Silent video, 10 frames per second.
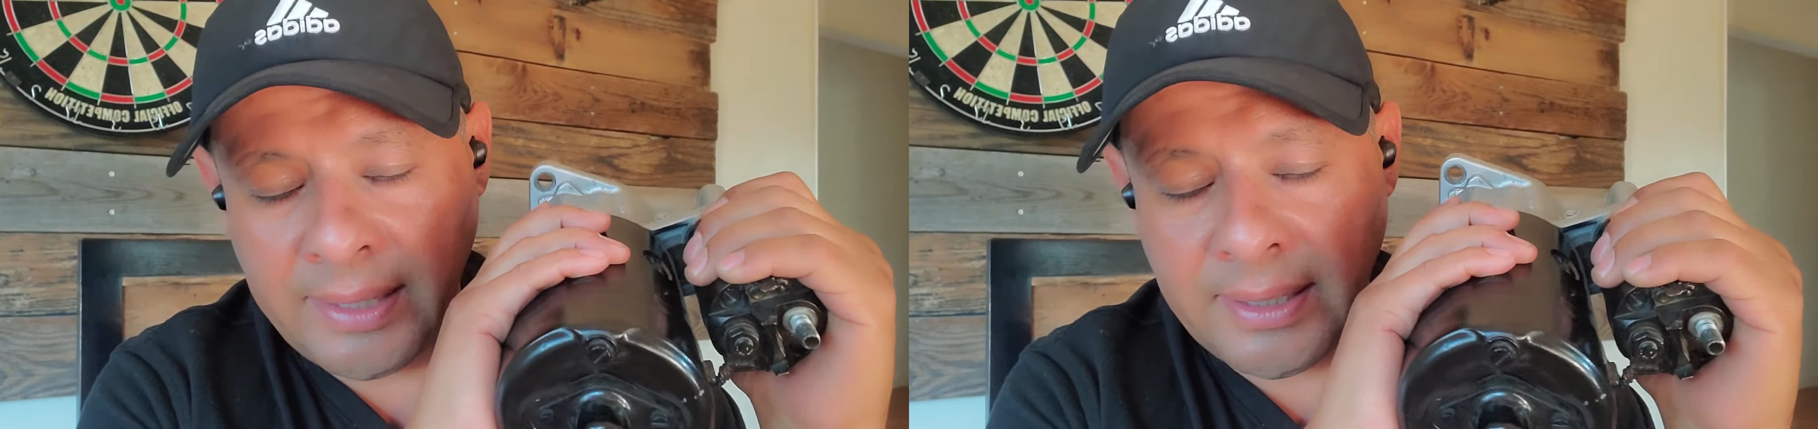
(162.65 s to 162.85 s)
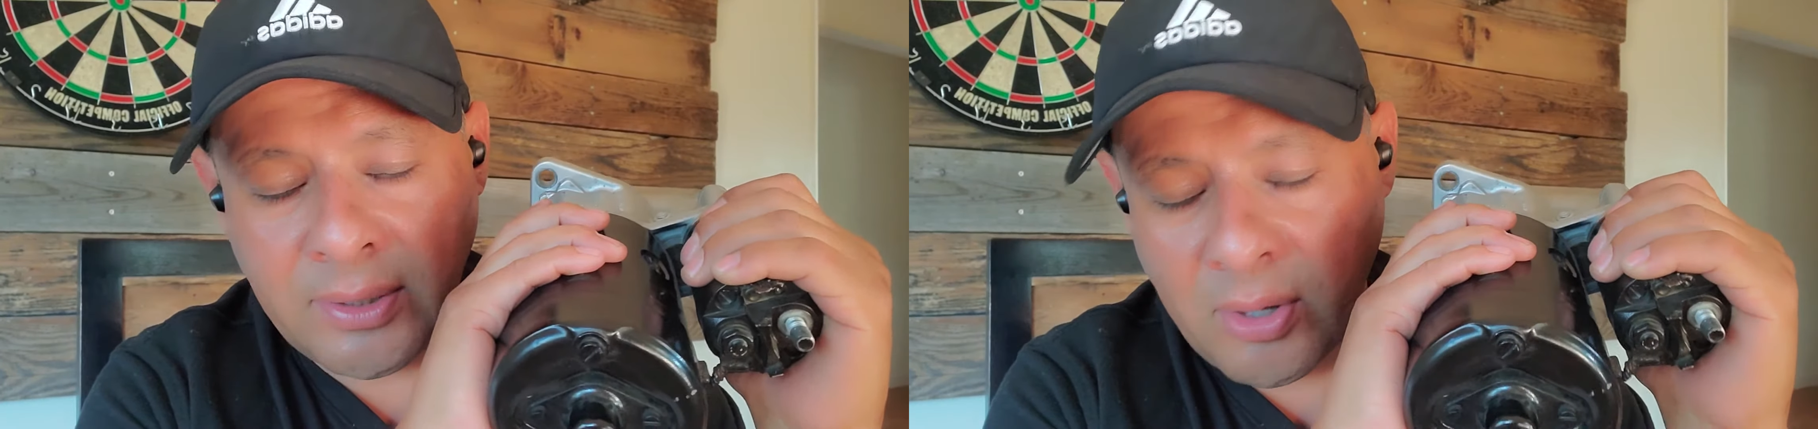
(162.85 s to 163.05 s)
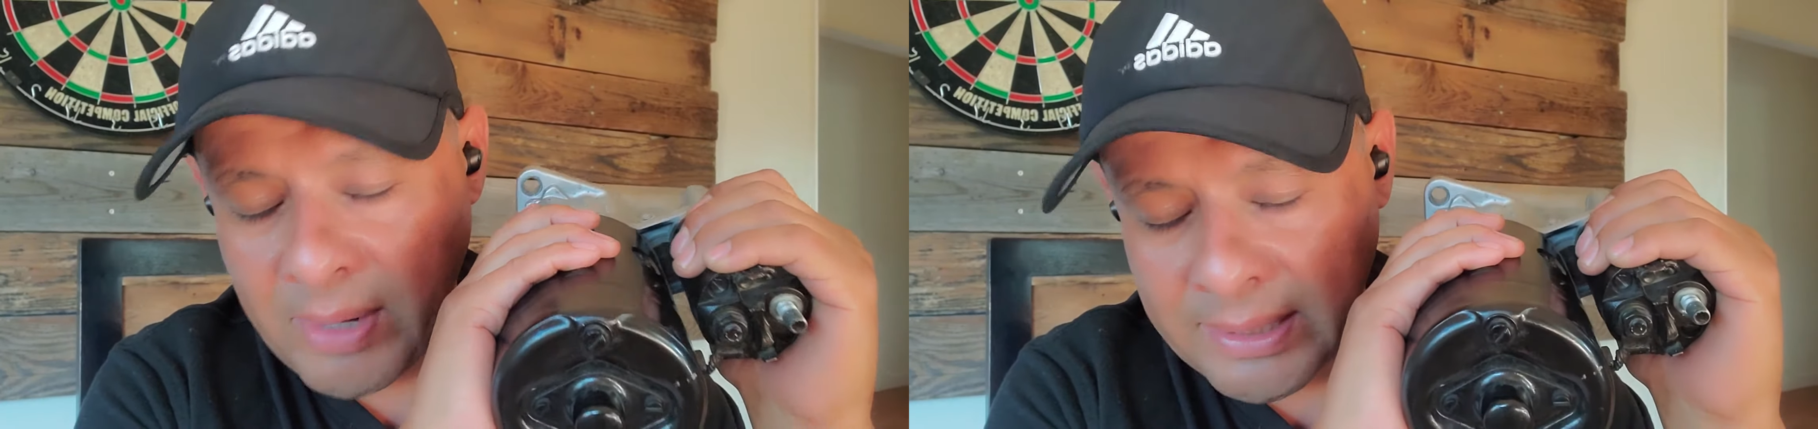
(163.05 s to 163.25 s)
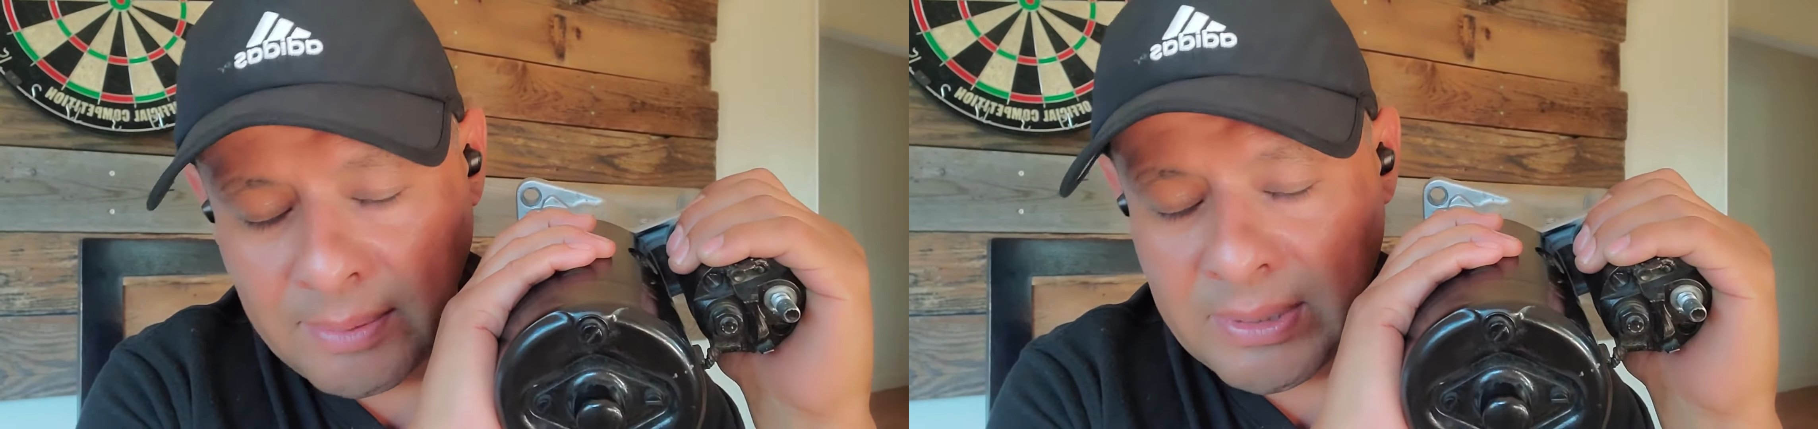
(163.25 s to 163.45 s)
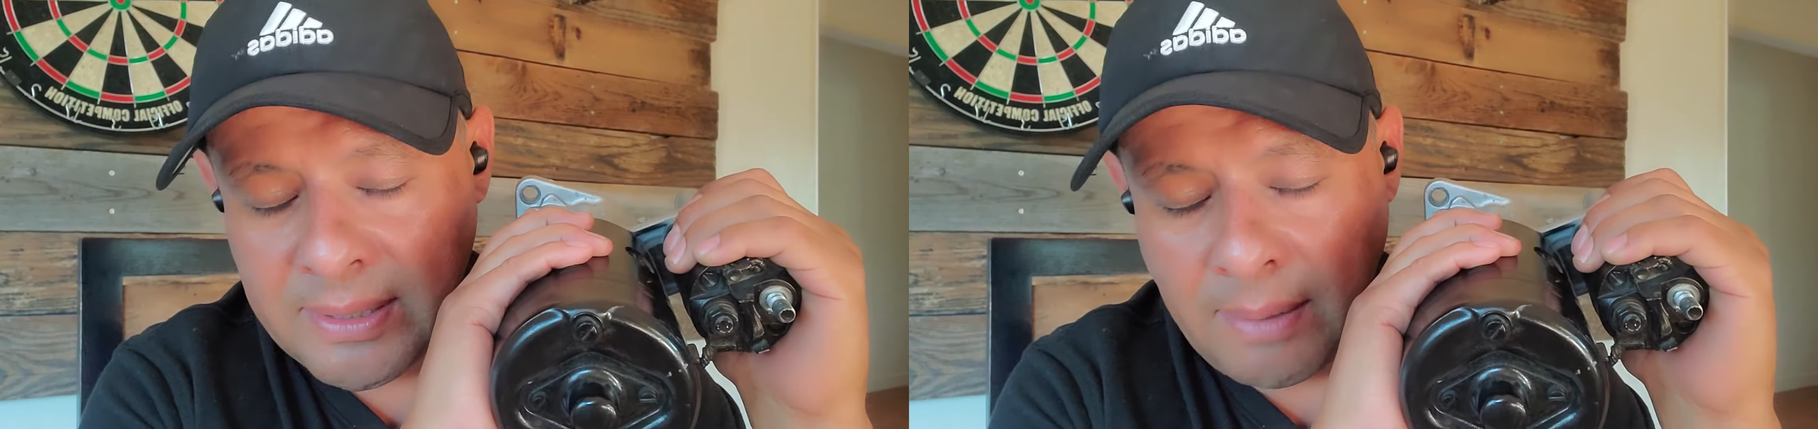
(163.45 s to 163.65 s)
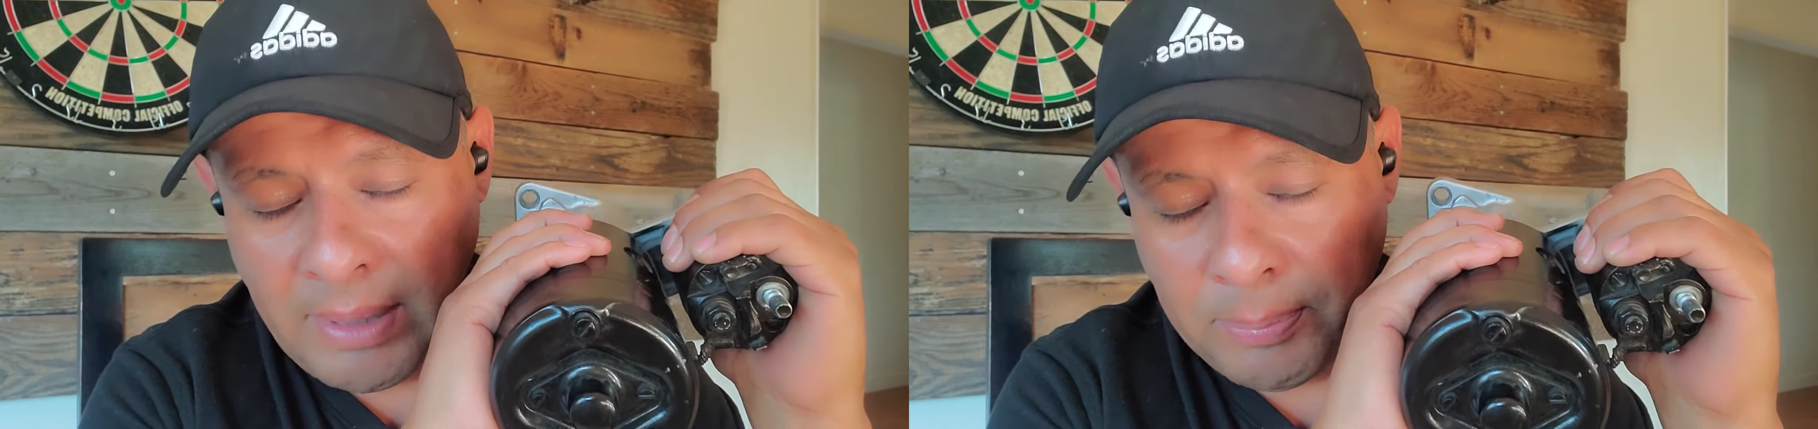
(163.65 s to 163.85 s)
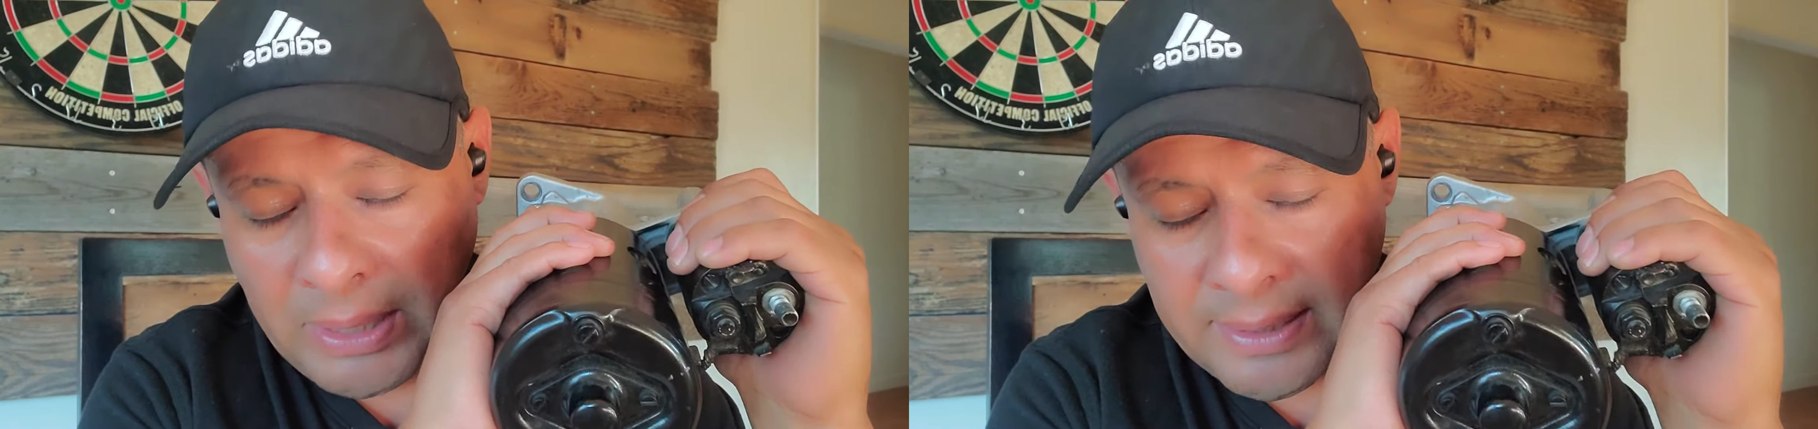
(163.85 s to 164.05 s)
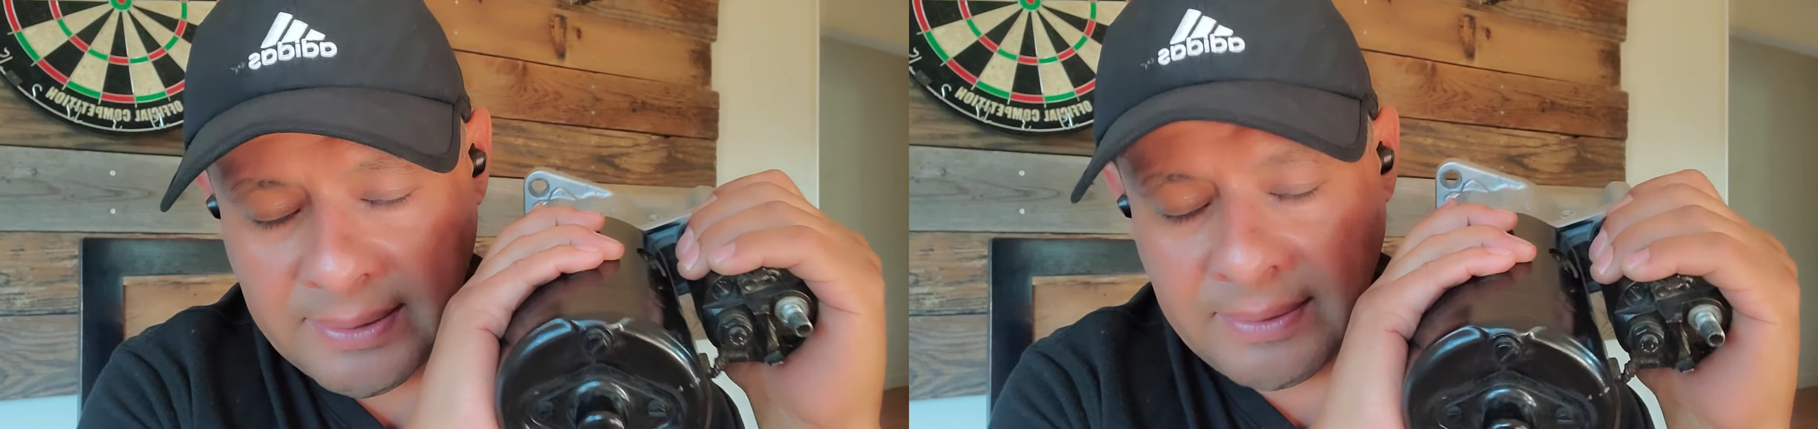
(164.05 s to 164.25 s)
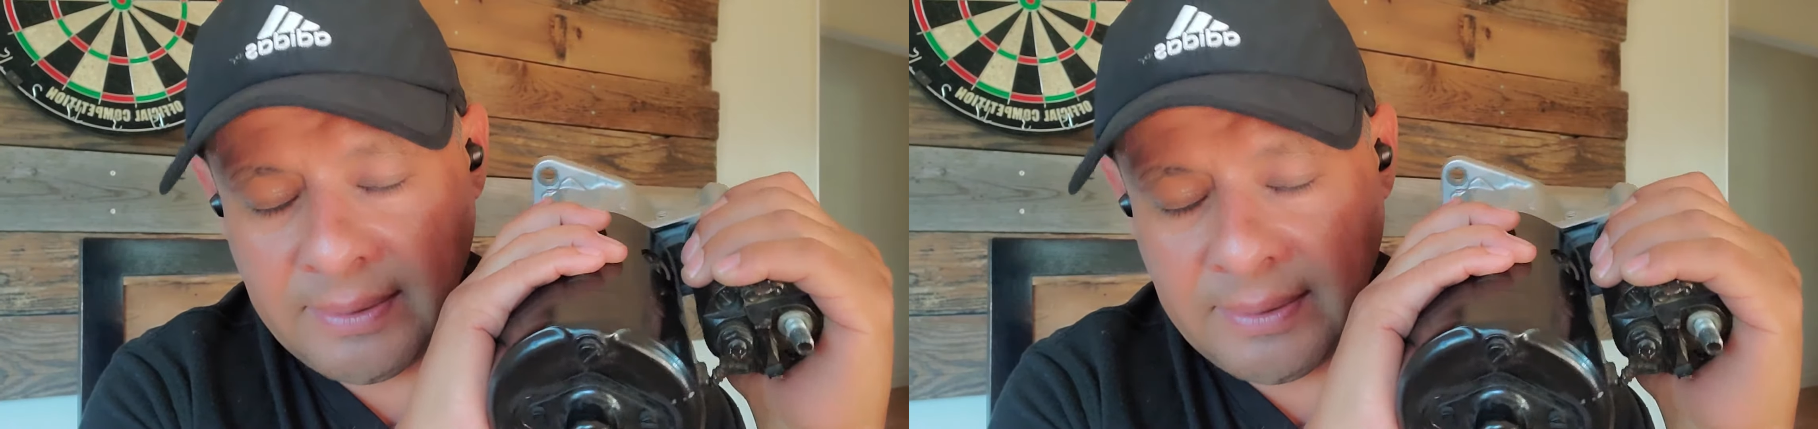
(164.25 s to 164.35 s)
I didn't correct him. It's not my place.